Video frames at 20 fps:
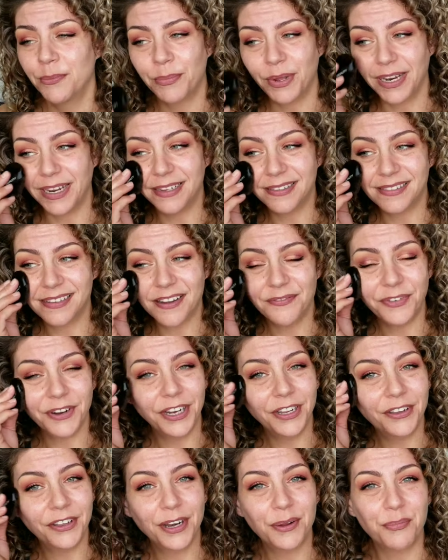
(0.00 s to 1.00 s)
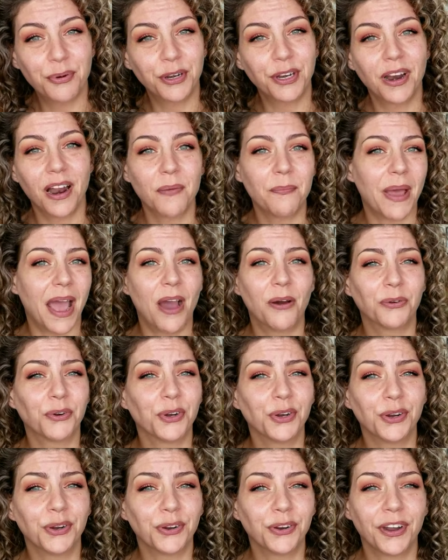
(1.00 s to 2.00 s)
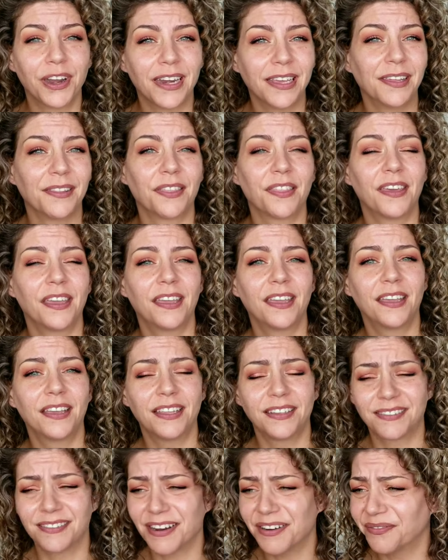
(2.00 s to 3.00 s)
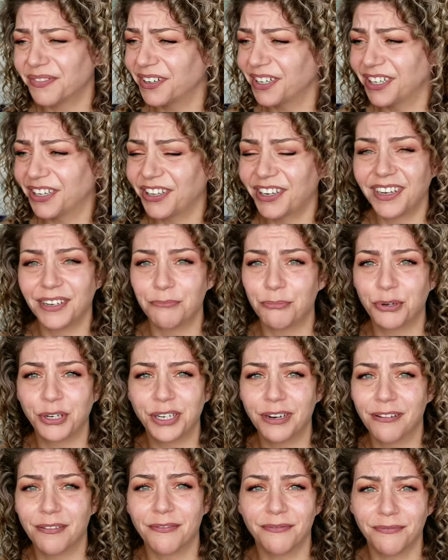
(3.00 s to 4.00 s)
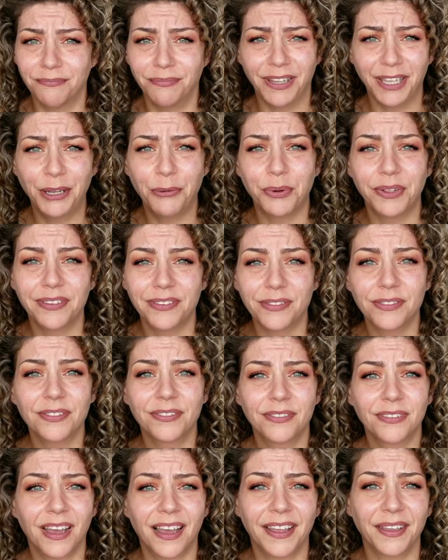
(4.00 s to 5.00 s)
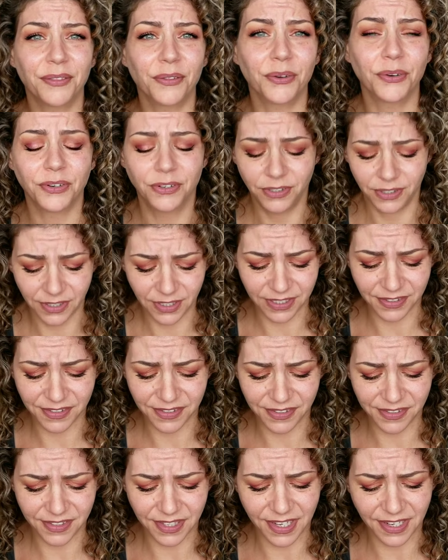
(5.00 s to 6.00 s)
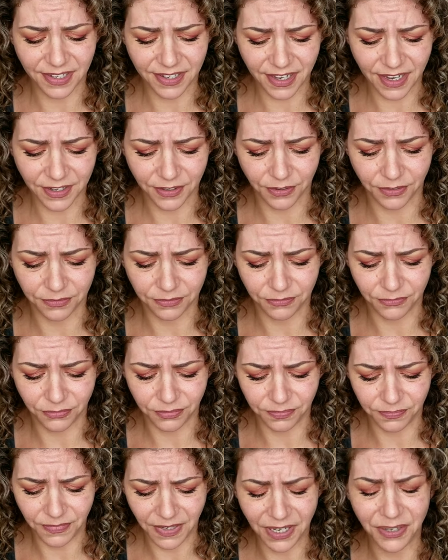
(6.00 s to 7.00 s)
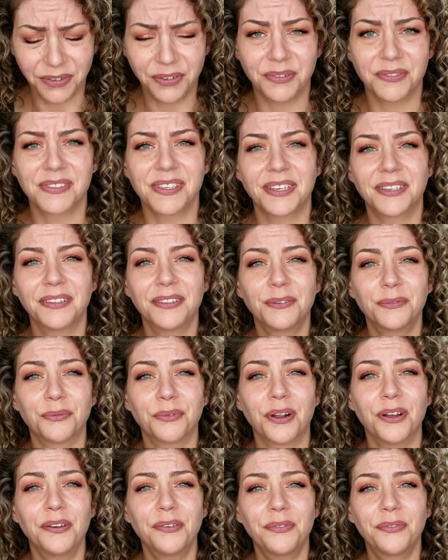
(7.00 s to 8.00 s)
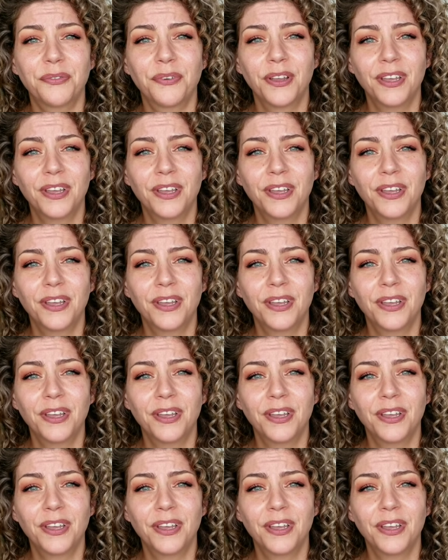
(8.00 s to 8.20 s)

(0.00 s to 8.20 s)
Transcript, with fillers: But it's not very good at putting on powder or anything. It's not very good at putting on liquids either, because it's like kind of, I don't know, it's like a little rough.